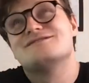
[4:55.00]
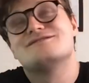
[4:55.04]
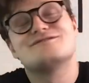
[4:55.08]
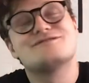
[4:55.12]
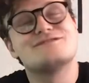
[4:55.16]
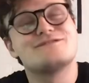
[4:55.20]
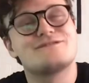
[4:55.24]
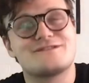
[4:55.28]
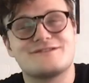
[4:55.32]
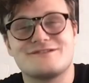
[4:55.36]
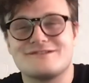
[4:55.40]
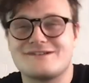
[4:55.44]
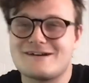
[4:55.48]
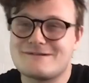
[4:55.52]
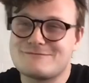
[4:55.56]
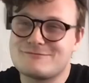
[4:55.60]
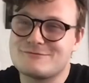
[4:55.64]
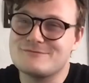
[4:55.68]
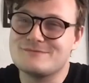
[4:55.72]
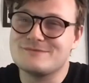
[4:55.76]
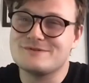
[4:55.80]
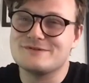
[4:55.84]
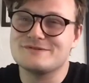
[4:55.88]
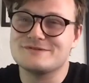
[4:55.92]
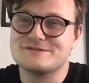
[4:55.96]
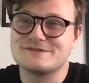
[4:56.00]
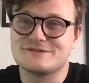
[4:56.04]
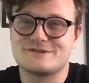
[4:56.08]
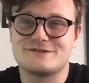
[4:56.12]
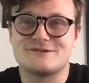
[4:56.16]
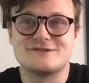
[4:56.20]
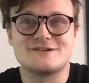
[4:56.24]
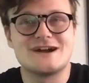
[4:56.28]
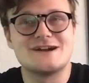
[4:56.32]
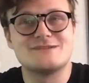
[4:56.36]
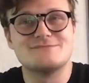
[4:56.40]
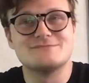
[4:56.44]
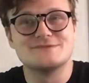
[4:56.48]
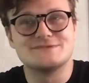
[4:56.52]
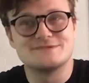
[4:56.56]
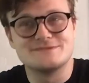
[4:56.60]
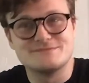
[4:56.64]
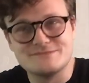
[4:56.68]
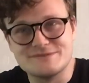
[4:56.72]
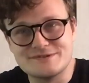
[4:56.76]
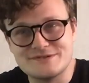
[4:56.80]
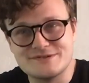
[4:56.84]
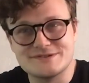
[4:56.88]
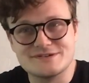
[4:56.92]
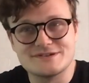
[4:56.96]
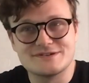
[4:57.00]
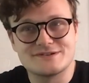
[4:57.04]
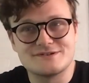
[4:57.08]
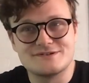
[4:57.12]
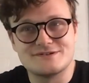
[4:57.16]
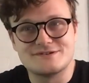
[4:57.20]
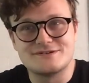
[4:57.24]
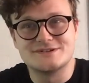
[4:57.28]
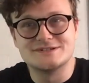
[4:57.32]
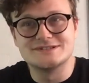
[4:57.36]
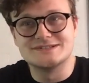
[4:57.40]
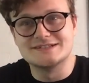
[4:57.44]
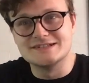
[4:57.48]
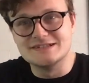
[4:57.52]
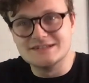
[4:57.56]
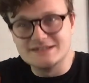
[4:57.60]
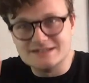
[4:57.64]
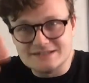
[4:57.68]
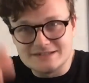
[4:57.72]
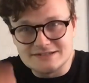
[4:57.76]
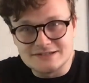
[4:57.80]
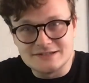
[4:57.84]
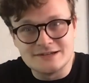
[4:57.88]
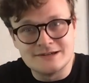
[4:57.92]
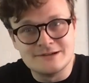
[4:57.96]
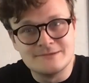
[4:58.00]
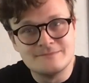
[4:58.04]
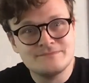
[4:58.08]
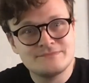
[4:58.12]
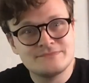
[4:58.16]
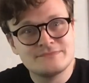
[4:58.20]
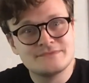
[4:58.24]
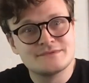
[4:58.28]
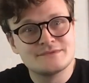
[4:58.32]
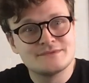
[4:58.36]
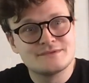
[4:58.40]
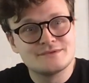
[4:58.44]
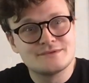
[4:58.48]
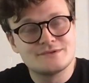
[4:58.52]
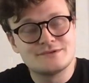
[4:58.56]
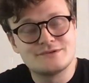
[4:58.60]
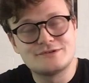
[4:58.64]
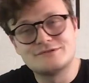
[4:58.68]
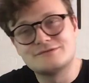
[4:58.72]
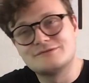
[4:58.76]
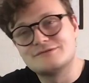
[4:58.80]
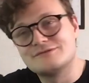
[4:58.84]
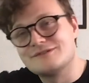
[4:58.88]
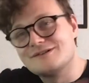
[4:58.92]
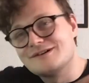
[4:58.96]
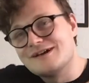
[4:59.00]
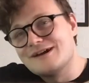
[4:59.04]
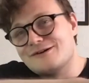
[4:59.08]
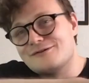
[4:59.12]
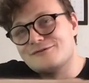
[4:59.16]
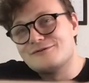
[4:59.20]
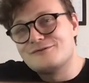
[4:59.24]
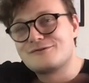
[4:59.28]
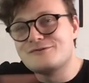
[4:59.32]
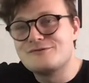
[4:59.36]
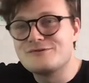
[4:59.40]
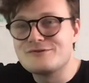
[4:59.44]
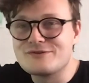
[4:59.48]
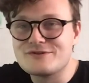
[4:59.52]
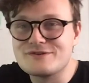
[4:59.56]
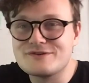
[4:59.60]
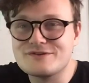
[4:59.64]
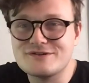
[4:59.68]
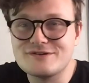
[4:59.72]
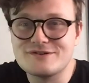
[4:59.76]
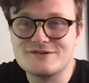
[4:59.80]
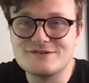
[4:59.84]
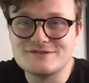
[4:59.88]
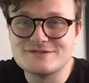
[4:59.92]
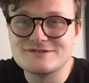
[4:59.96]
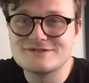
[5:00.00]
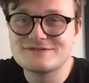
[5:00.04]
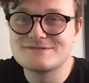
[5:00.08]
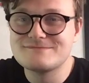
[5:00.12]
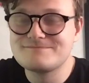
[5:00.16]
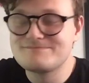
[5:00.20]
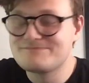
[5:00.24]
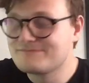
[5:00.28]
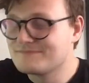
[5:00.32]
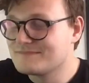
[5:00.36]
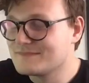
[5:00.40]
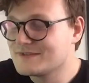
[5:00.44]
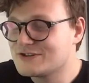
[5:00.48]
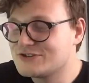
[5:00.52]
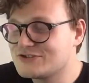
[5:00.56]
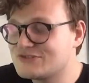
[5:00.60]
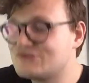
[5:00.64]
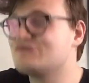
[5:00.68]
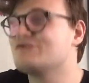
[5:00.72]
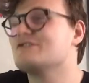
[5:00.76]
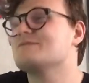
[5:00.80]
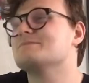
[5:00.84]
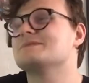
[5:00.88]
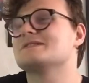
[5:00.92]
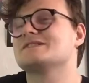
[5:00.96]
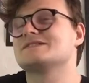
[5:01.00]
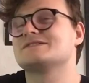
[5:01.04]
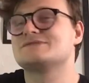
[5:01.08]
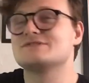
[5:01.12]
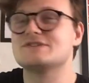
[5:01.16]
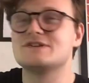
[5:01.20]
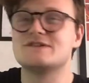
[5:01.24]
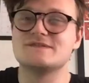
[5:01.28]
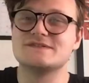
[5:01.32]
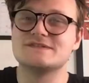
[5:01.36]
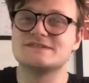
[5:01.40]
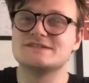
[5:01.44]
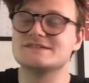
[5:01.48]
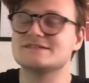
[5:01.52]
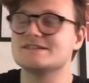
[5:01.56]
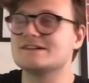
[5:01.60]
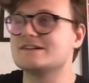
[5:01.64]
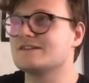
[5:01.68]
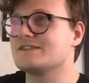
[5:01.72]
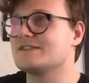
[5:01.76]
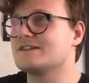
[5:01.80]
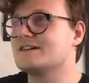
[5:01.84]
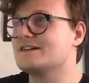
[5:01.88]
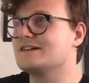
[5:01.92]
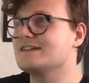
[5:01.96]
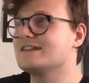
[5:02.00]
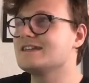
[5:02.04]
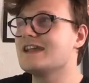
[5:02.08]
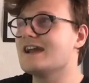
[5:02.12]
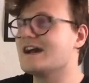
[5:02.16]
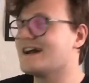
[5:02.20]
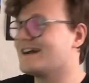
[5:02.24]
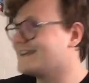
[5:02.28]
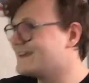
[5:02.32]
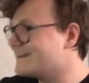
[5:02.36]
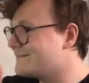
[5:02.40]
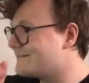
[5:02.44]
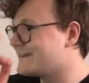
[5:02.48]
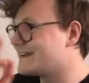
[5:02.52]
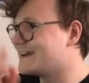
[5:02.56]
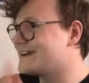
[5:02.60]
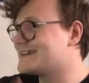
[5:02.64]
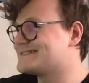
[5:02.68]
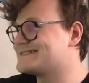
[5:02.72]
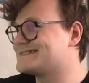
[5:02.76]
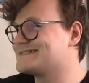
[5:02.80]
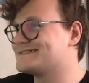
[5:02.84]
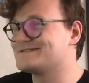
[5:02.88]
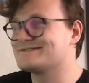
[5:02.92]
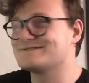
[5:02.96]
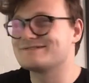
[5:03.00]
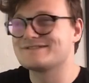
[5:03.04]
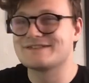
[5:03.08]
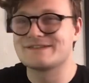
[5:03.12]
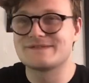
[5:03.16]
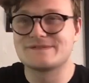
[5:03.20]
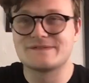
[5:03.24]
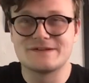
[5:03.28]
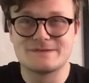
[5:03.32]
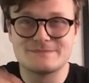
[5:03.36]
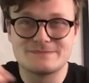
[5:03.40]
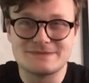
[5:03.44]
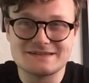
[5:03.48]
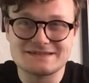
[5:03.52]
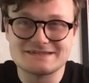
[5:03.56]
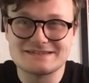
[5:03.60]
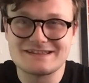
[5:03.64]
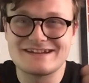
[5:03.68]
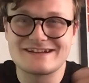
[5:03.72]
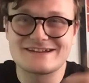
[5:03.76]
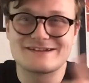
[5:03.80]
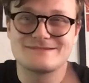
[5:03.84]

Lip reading: Or if you're Apple Music or Amazon Music or Deezer or all the streaming services out there. And yeah, and if you guys enjoyed this video, please like,